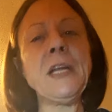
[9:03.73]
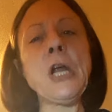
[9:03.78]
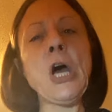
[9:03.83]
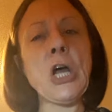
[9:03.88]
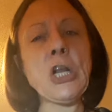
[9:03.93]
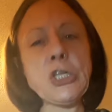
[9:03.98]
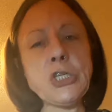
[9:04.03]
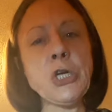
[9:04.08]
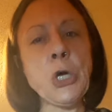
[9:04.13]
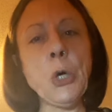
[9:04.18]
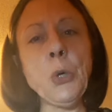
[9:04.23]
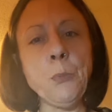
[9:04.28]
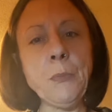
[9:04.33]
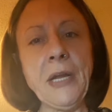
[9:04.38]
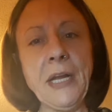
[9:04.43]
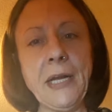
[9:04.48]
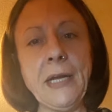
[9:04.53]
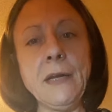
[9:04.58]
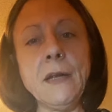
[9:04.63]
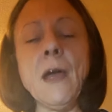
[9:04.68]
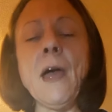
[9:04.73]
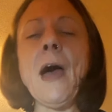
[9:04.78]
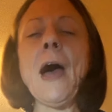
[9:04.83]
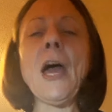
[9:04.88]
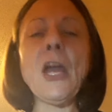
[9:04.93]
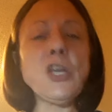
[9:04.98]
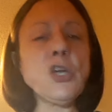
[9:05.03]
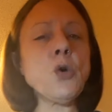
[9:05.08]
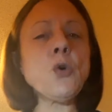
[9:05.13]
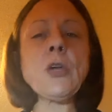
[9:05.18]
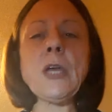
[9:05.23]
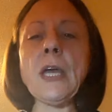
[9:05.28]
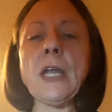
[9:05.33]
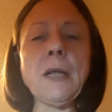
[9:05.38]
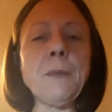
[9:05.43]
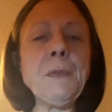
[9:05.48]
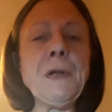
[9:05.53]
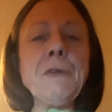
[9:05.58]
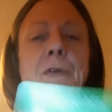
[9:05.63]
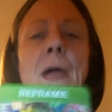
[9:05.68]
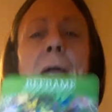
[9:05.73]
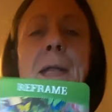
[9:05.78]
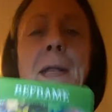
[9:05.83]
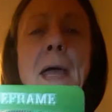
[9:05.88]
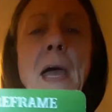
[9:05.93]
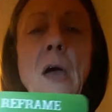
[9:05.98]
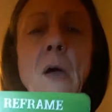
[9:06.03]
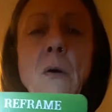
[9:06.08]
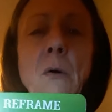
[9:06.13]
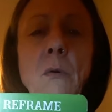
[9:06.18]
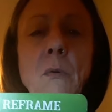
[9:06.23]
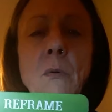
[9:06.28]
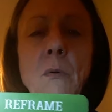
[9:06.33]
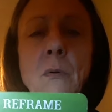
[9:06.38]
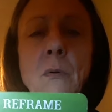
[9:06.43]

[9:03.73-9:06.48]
not to me. Are you kidding me right now?